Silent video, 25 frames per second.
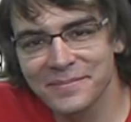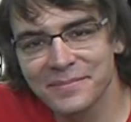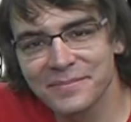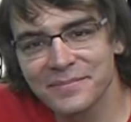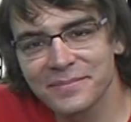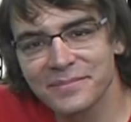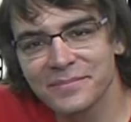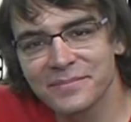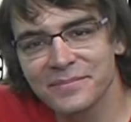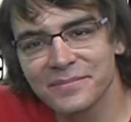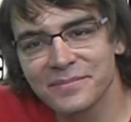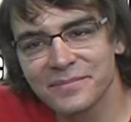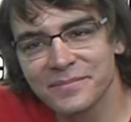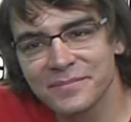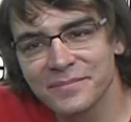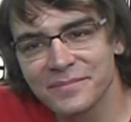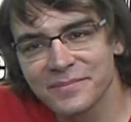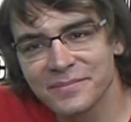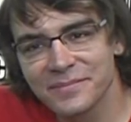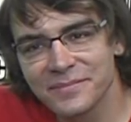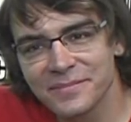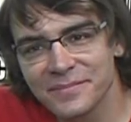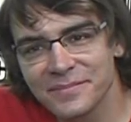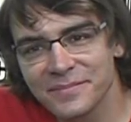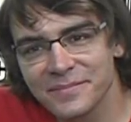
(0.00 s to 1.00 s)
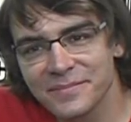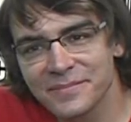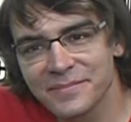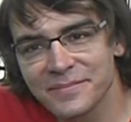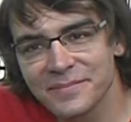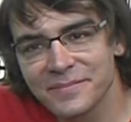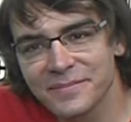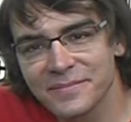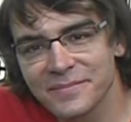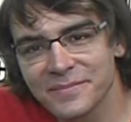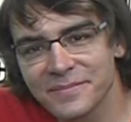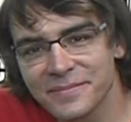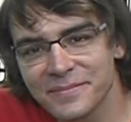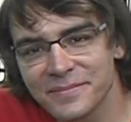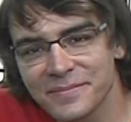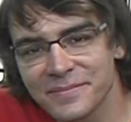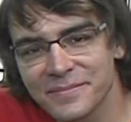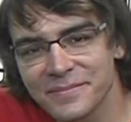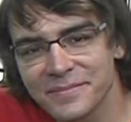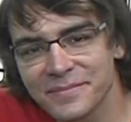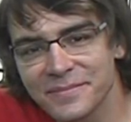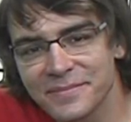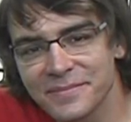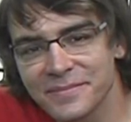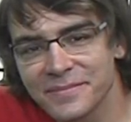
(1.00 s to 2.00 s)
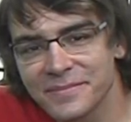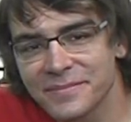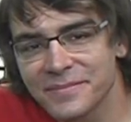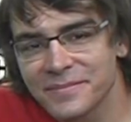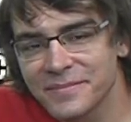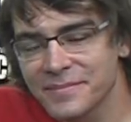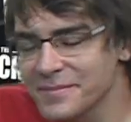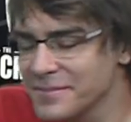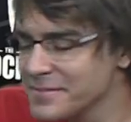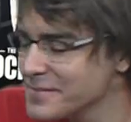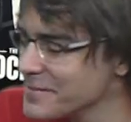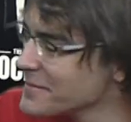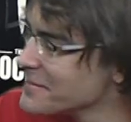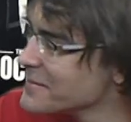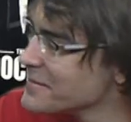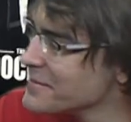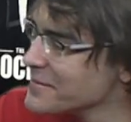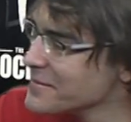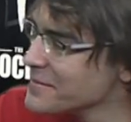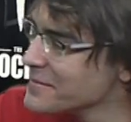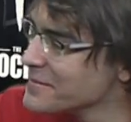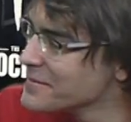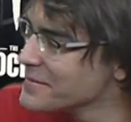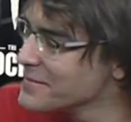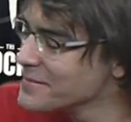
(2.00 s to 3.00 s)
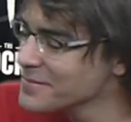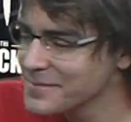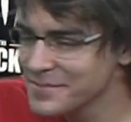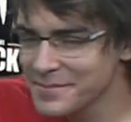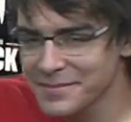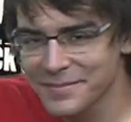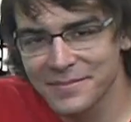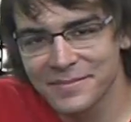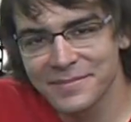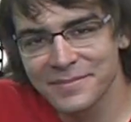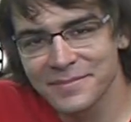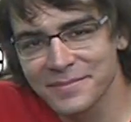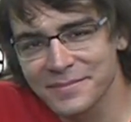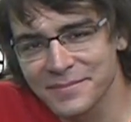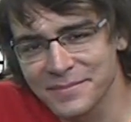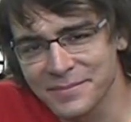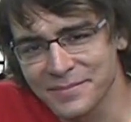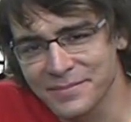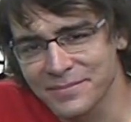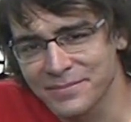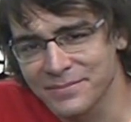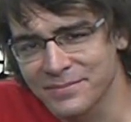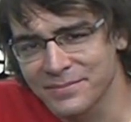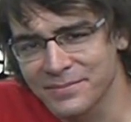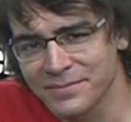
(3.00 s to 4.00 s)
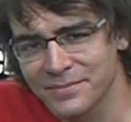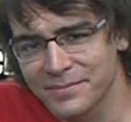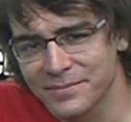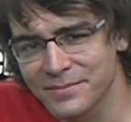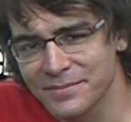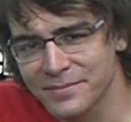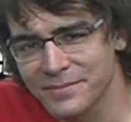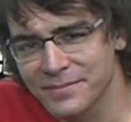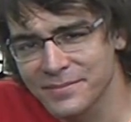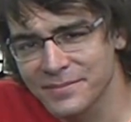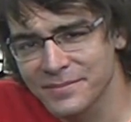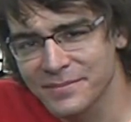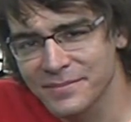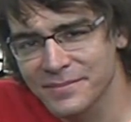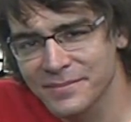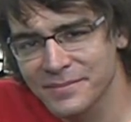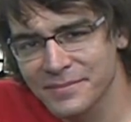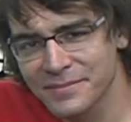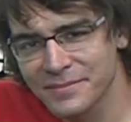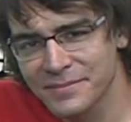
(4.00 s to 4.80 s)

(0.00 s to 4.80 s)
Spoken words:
No words are spoken by the person on screen.